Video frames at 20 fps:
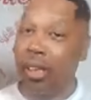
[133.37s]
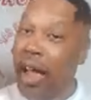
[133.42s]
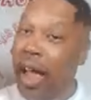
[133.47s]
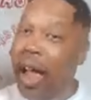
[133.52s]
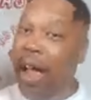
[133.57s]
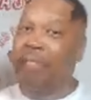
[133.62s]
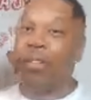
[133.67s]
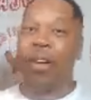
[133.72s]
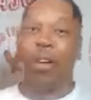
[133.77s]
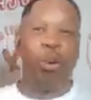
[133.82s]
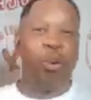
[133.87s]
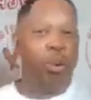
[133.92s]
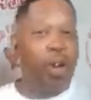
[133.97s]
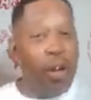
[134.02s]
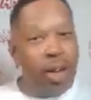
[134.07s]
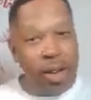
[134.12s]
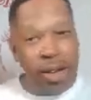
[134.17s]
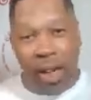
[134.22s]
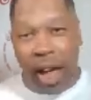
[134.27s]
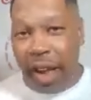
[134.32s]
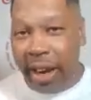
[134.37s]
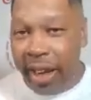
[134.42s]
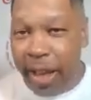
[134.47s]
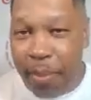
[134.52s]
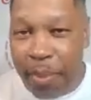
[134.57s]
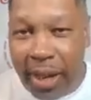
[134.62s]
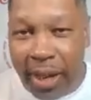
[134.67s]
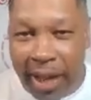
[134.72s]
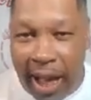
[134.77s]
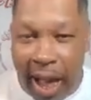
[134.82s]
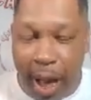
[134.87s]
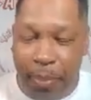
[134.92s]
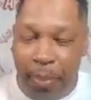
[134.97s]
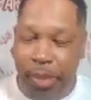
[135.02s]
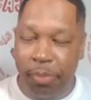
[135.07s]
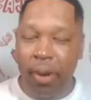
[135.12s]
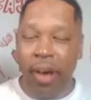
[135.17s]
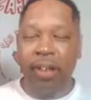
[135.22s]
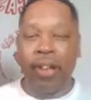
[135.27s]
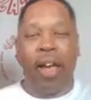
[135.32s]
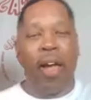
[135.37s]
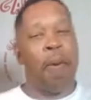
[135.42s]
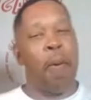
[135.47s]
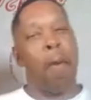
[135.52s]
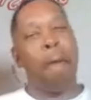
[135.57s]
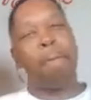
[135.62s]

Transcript: I would go. Y'all hit me in the comments about that.